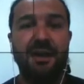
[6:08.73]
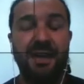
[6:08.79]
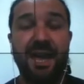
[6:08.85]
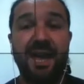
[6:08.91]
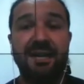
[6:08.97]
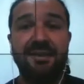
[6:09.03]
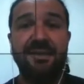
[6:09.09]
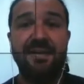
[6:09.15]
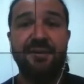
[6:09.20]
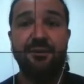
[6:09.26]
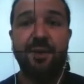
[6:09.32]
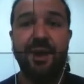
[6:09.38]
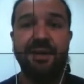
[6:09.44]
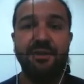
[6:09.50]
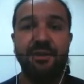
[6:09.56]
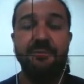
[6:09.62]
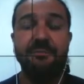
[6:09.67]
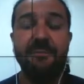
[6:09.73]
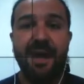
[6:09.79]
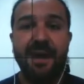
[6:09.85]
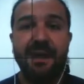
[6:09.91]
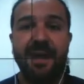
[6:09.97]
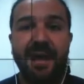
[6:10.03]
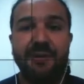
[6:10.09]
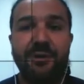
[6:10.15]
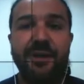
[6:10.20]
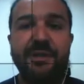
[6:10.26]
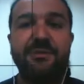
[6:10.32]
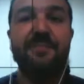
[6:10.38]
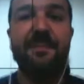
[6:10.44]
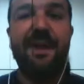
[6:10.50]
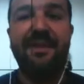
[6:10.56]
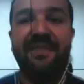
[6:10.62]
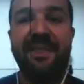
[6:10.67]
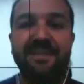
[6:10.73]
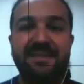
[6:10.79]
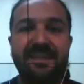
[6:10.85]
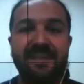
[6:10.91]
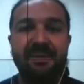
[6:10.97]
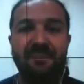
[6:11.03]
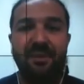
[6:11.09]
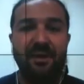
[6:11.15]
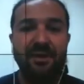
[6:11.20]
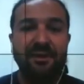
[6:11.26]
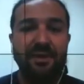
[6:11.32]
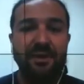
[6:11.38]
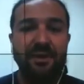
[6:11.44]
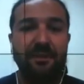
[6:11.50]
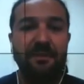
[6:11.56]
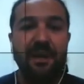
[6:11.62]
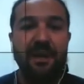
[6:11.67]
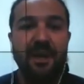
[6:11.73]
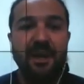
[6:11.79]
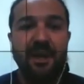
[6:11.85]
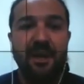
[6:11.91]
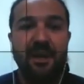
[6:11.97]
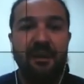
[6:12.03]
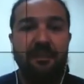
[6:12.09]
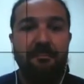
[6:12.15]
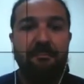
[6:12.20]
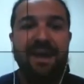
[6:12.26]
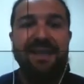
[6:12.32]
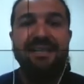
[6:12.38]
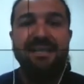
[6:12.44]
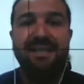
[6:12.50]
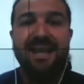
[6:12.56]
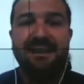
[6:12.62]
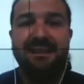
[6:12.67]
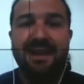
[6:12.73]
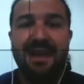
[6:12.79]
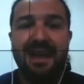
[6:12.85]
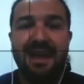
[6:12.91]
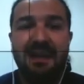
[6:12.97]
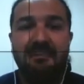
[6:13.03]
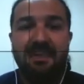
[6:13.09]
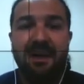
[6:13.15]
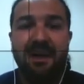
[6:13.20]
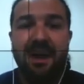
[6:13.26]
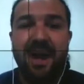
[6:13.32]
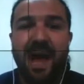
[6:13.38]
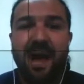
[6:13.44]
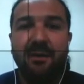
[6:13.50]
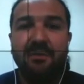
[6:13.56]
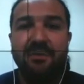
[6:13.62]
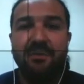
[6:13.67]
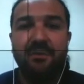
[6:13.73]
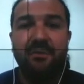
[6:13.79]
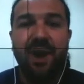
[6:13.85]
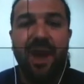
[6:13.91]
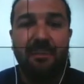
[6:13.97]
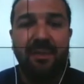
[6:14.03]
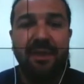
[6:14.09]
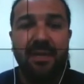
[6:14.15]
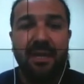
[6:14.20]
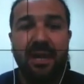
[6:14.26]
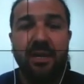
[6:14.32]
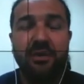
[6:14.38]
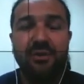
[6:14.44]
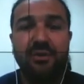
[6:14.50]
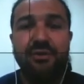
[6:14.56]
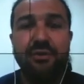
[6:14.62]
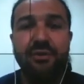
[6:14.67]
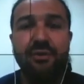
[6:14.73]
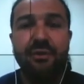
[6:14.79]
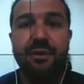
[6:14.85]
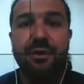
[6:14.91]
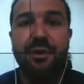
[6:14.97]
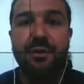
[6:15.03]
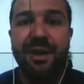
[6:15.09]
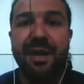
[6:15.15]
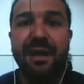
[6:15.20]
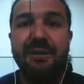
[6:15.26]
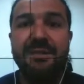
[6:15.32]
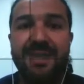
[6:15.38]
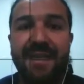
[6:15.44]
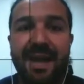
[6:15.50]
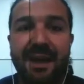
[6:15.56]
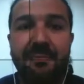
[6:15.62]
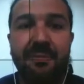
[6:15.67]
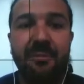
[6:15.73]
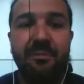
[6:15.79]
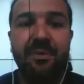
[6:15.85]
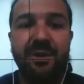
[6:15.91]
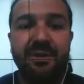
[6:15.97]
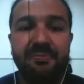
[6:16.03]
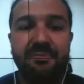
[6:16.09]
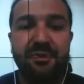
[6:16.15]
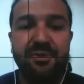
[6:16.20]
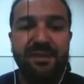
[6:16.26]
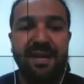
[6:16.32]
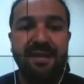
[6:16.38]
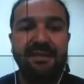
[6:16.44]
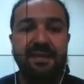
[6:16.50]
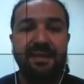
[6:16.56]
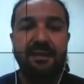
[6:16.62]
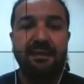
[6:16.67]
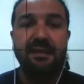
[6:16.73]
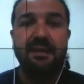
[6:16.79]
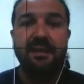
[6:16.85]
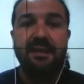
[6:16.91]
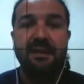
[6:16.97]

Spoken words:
Yes, right. So I try to make this simple. So better data allows rapid, close to real-time post-processing.